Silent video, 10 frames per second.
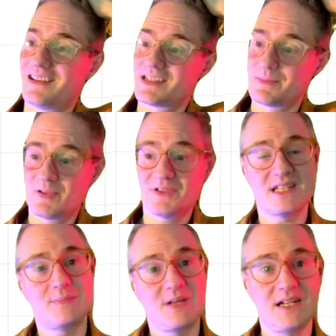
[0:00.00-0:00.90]
to put
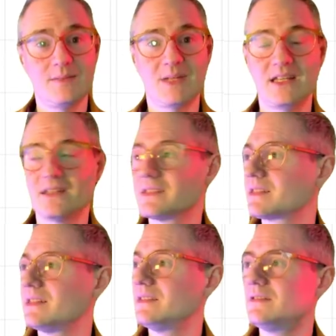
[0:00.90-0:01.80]
things behind me.
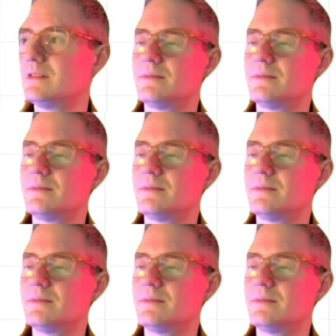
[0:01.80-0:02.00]
So